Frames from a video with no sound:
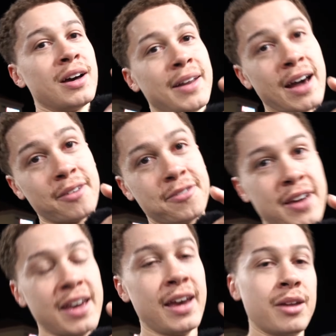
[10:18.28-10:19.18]
Not a
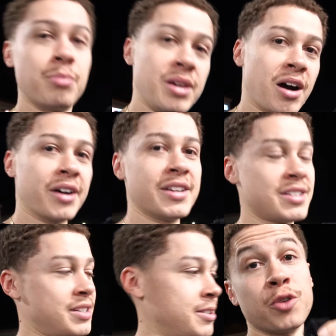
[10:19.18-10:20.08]
fan? Be
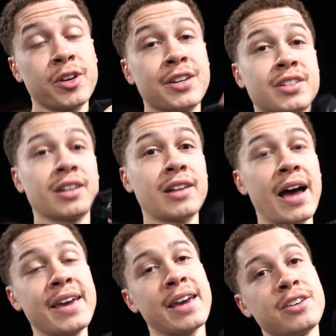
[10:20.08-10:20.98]
honest. Don't forget to
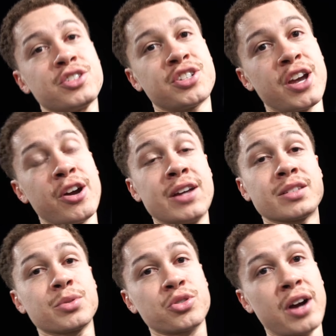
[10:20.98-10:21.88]
like, share, and
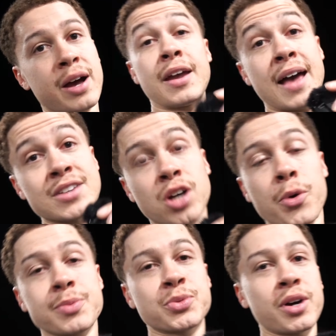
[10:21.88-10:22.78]
subscribe. And as
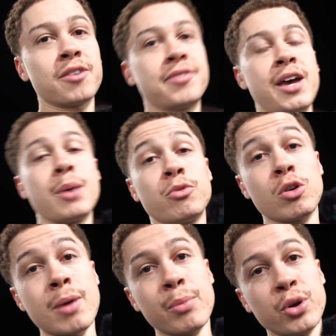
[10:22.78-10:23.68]
always, Mutwire fam,
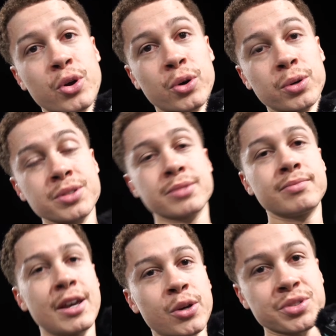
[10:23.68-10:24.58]
remember your goals
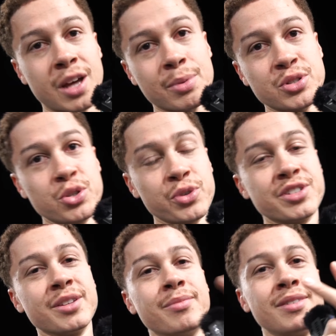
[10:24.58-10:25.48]
and don't stop until you reach
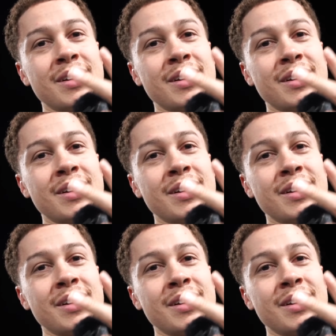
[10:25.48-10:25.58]
them.